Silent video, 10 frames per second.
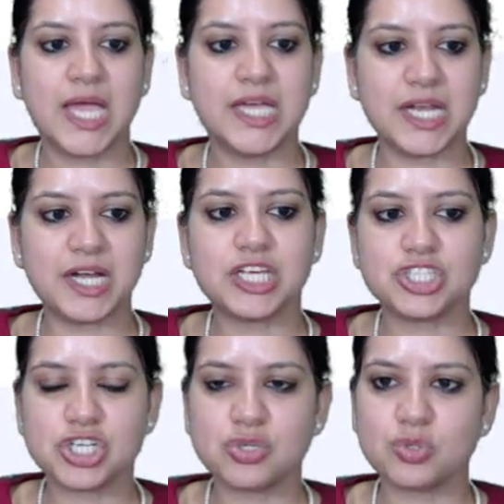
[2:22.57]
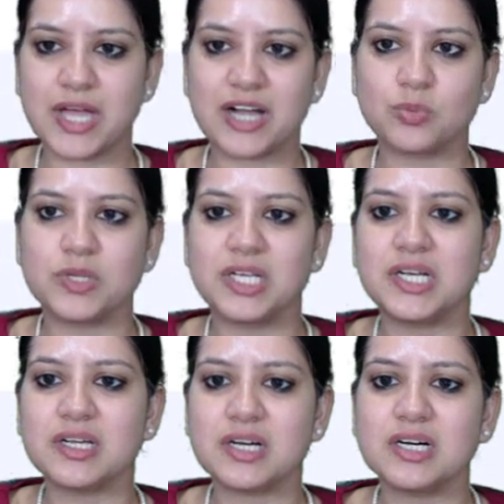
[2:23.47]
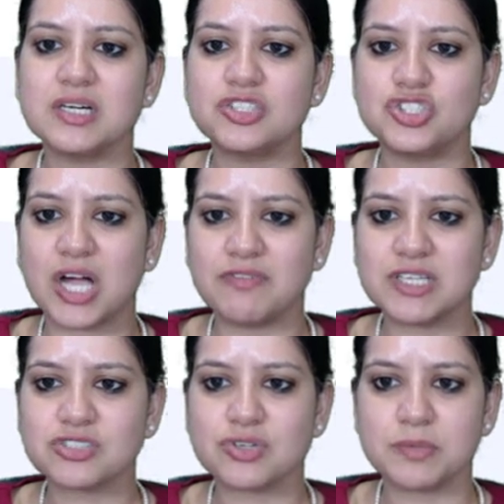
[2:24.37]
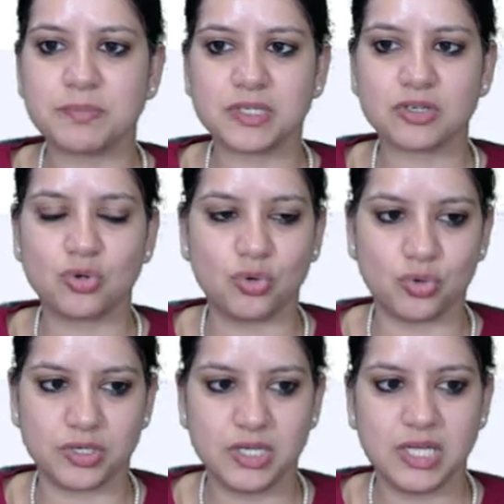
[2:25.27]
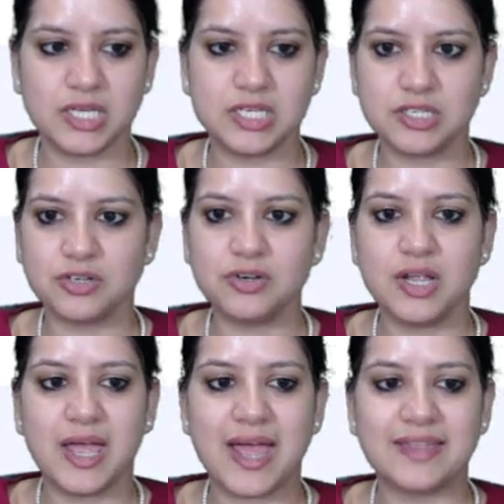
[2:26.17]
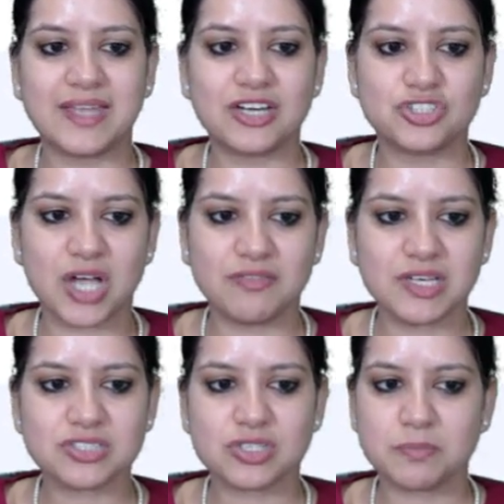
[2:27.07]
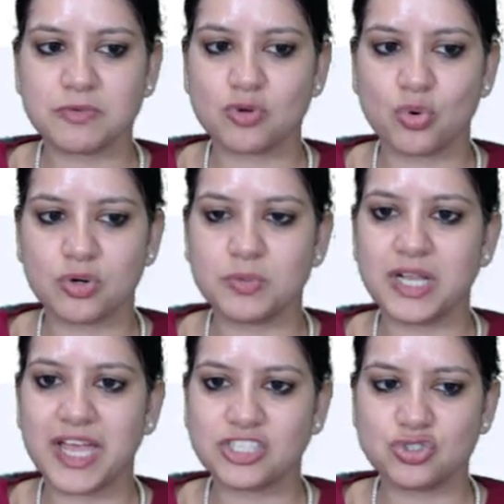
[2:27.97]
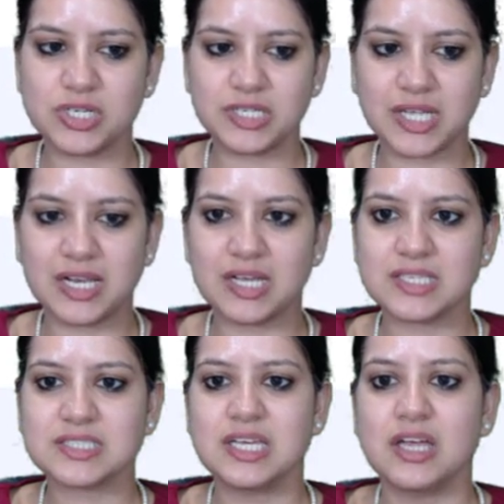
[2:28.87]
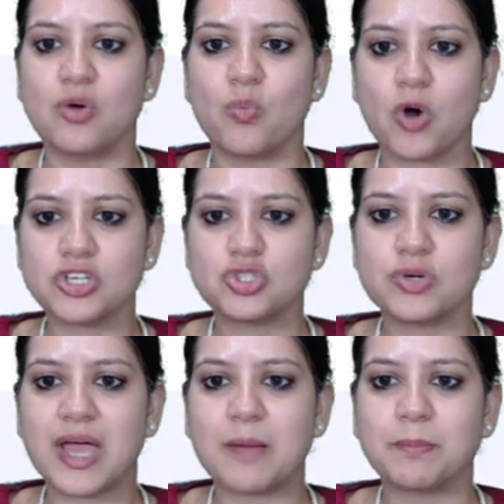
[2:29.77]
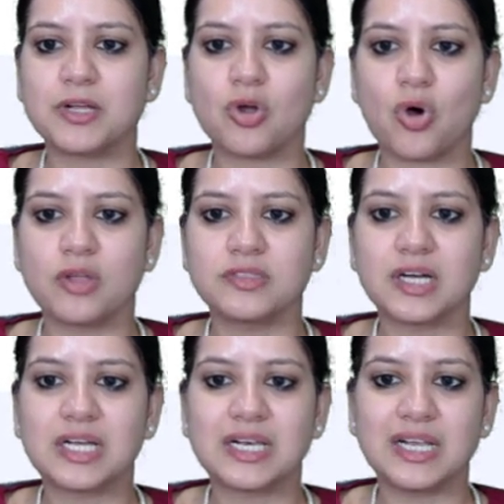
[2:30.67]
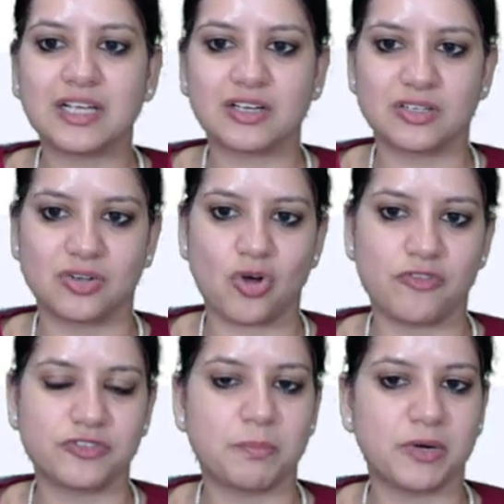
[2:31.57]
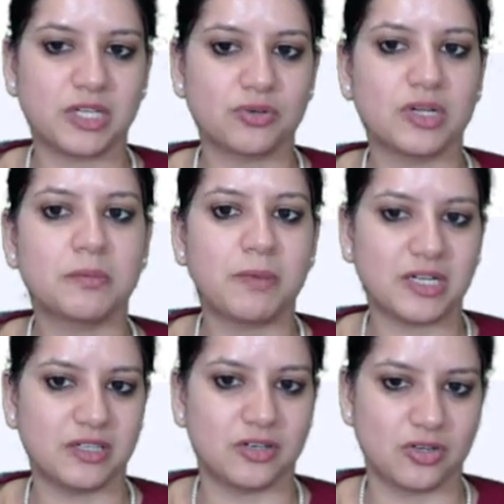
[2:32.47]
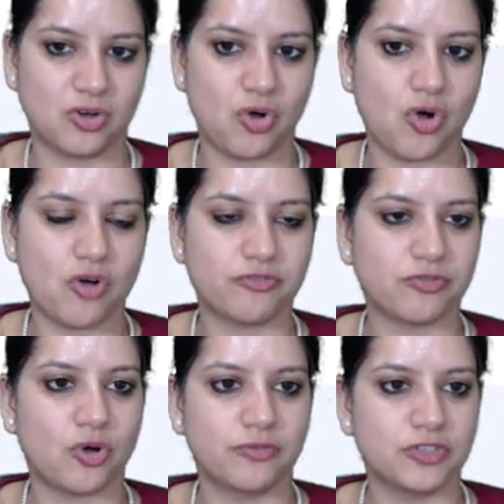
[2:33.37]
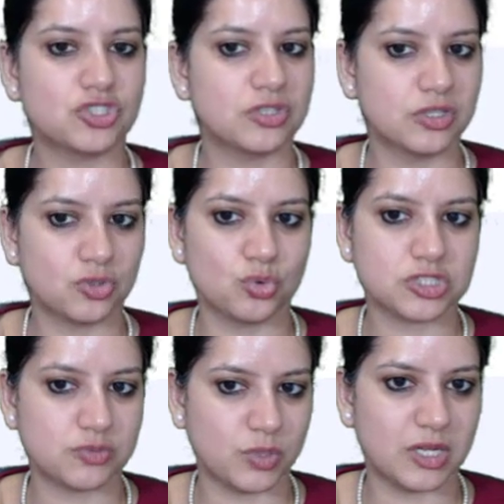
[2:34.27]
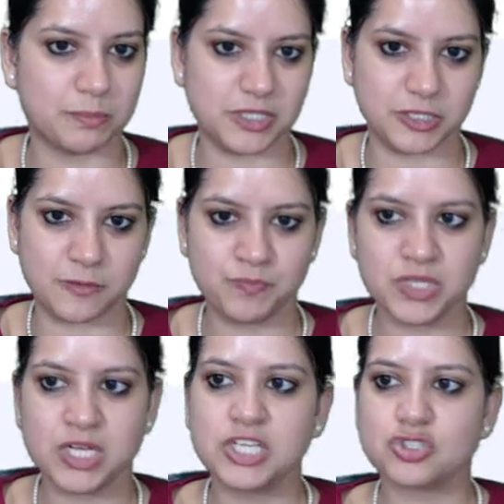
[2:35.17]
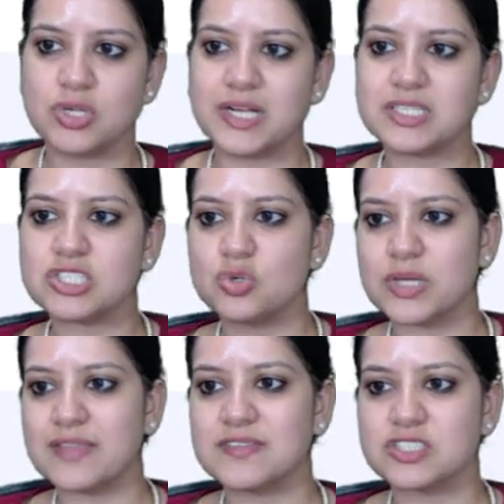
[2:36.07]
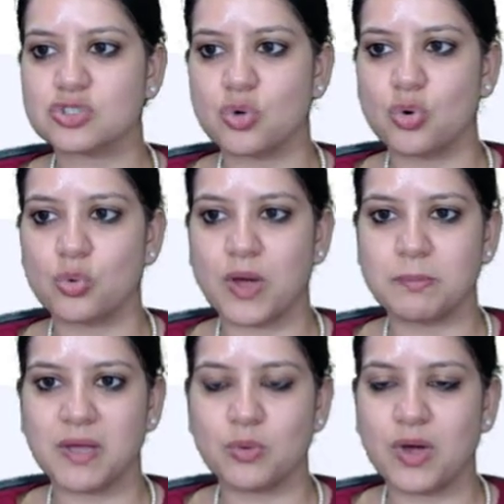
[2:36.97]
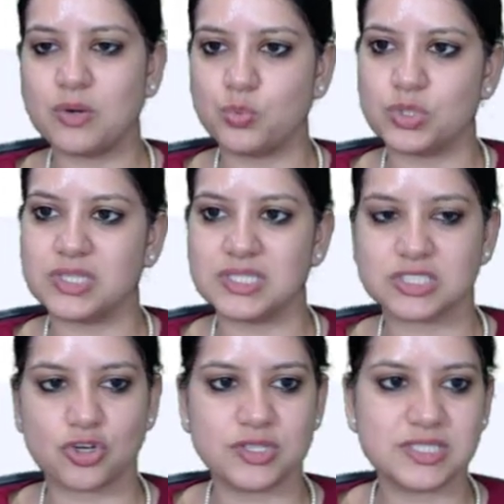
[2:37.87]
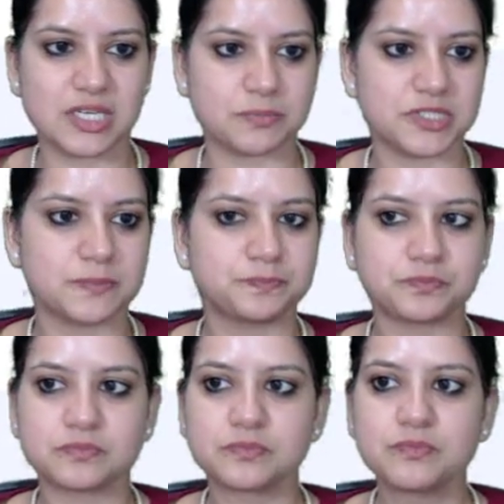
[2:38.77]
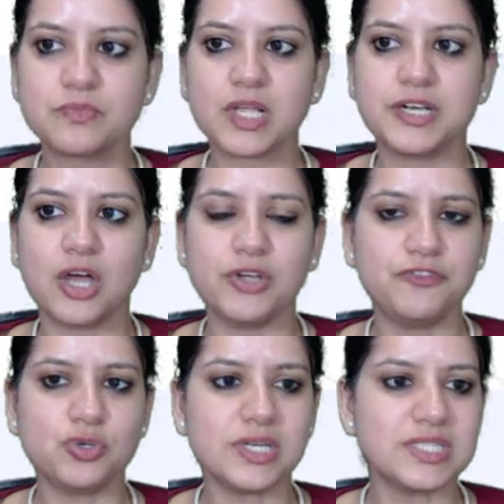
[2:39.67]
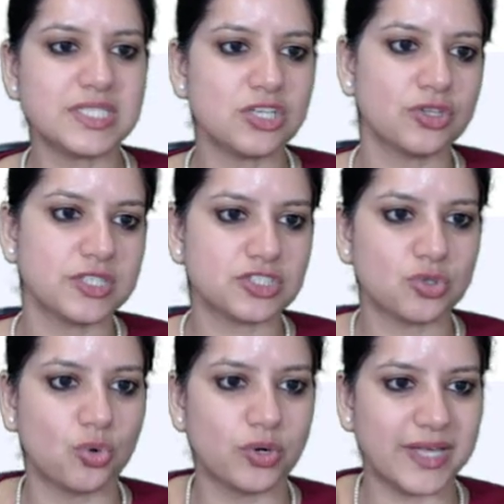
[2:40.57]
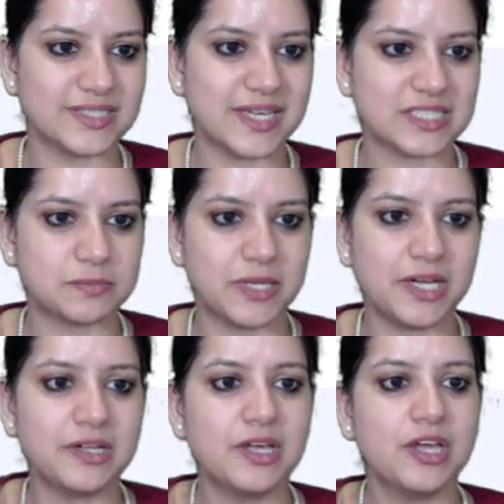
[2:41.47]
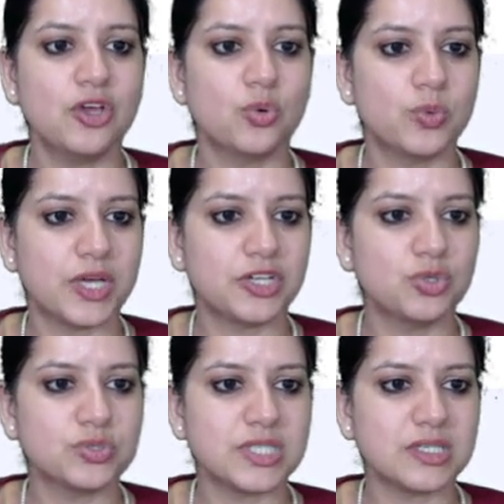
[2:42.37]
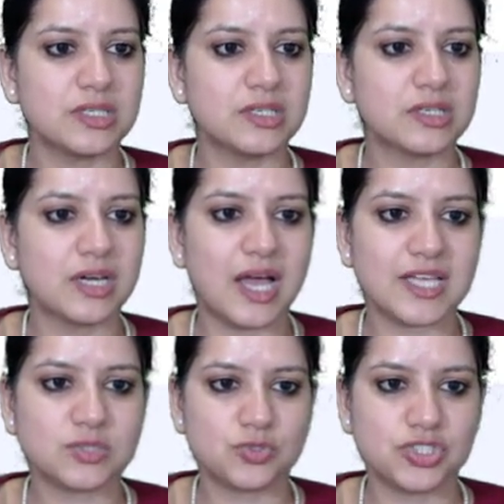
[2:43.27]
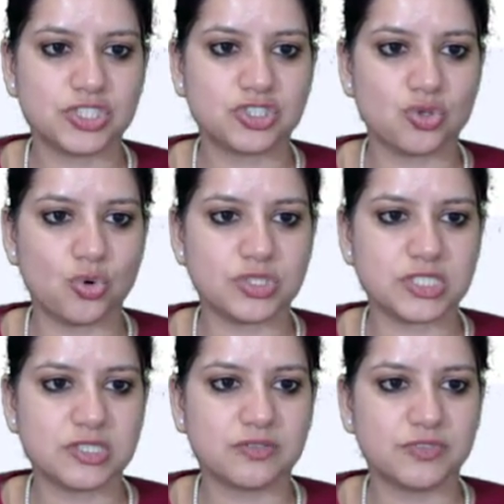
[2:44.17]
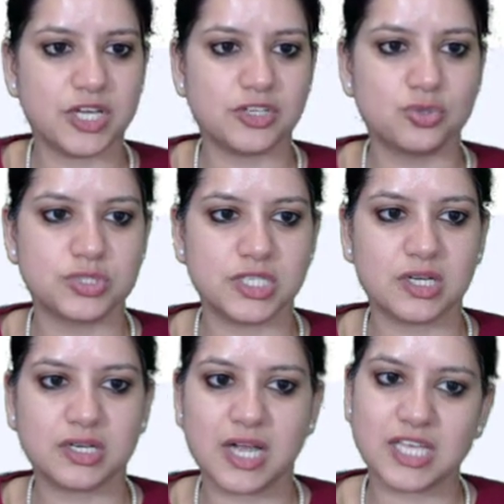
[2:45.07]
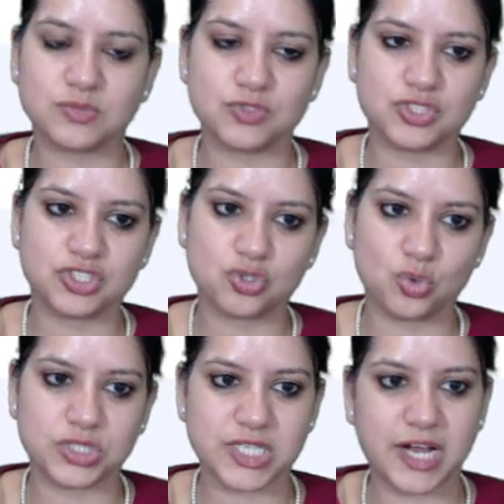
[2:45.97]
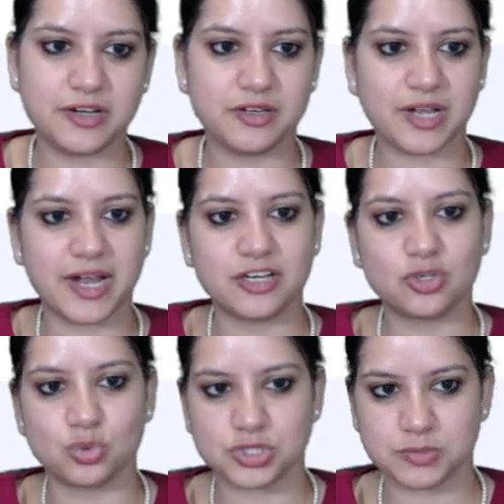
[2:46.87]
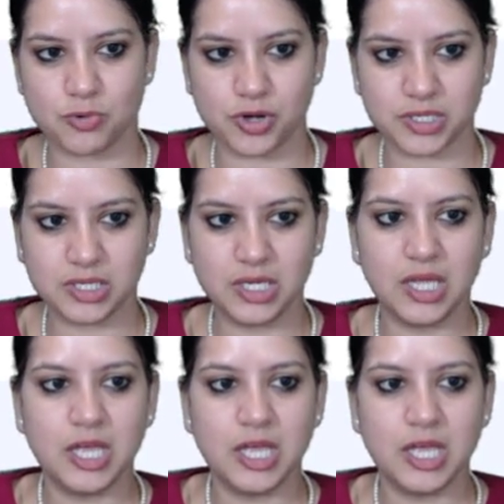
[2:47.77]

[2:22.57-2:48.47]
In addition to that, we need a JavaScript code here, and that JavaScript code will actually tell us what should happen on the click of the particular button on which the toast will appear. So let us look at this code one by one with these concepts. Now if you can see on this code, as I explained, we are using a class which is toast, we are using a class which is toast header and toast body.